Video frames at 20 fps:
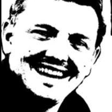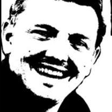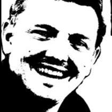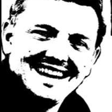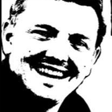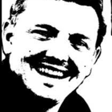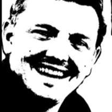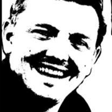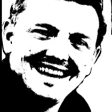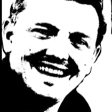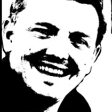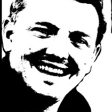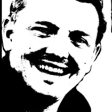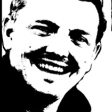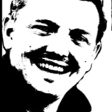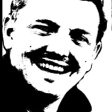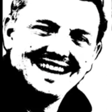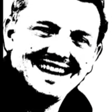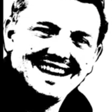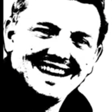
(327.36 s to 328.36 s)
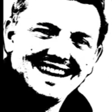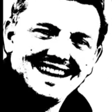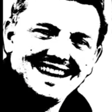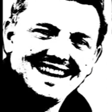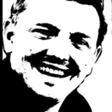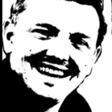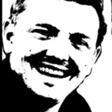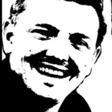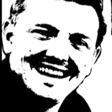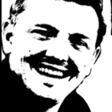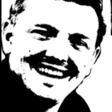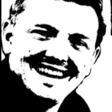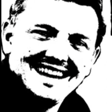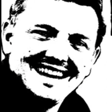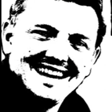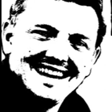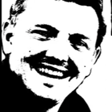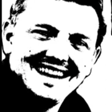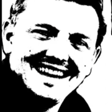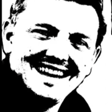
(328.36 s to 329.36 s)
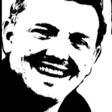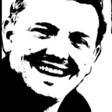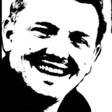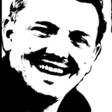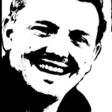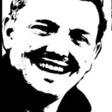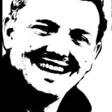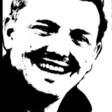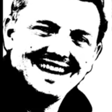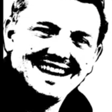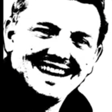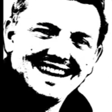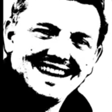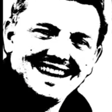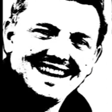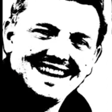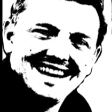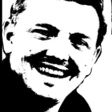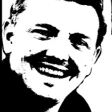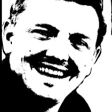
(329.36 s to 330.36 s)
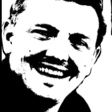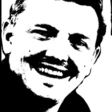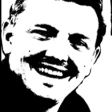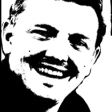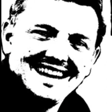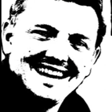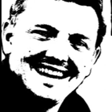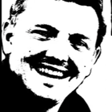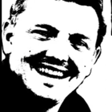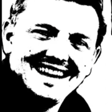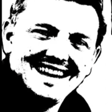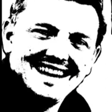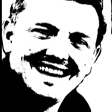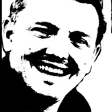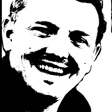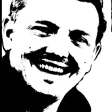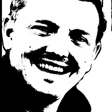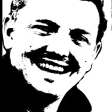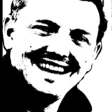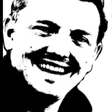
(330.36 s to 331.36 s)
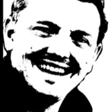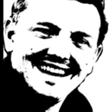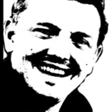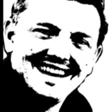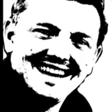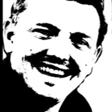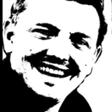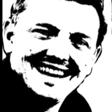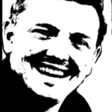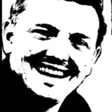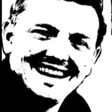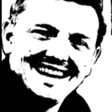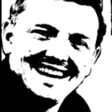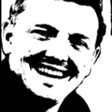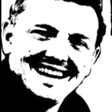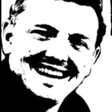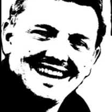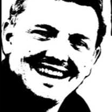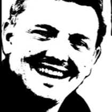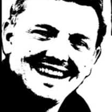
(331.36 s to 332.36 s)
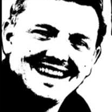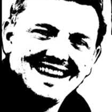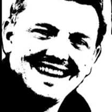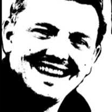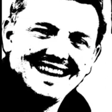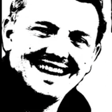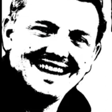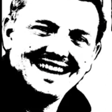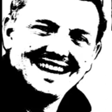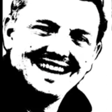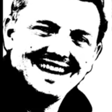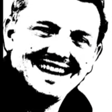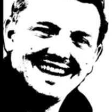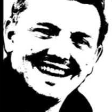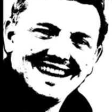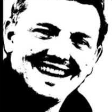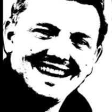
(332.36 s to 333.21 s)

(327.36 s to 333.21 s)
Yeah. Seems like Shane was probably one of the ones that got his head around the tyre life and